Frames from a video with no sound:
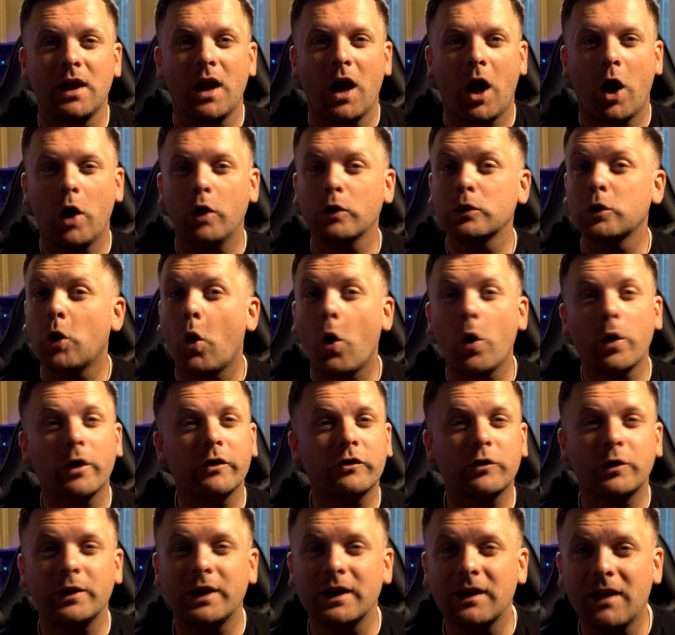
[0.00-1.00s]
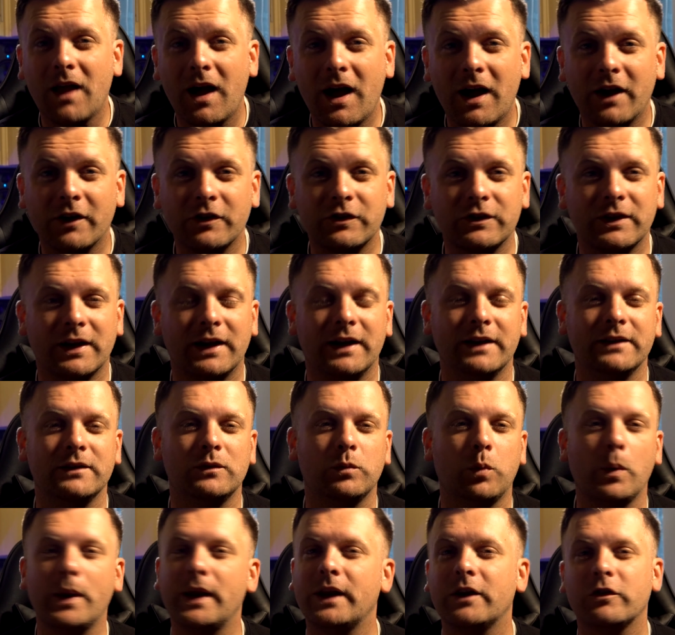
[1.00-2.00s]
how long it's going to last and
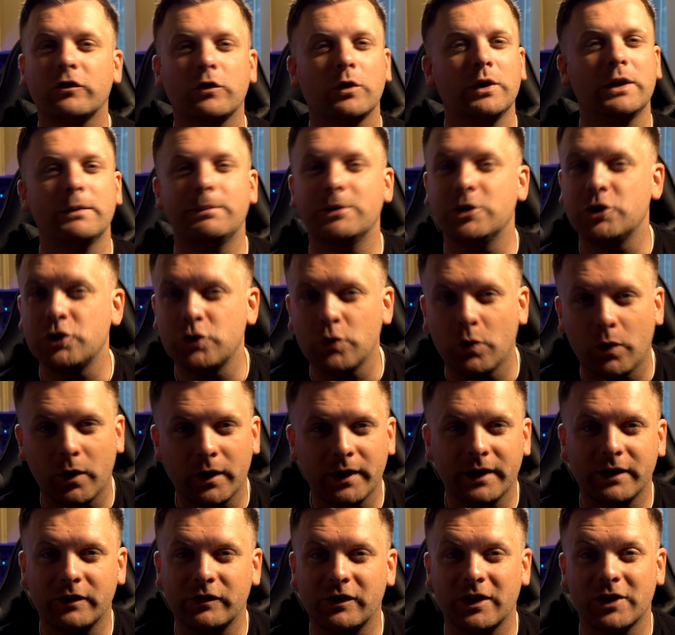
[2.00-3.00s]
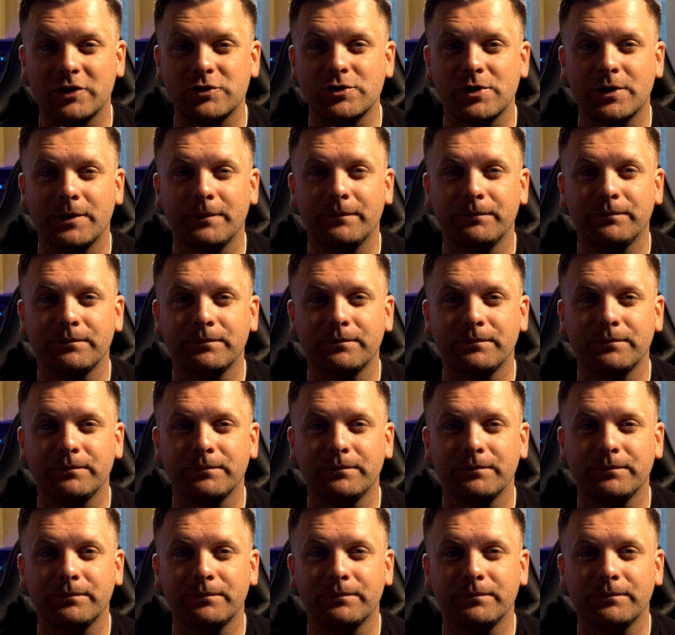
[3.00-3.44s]
where it's going to be shot, etc.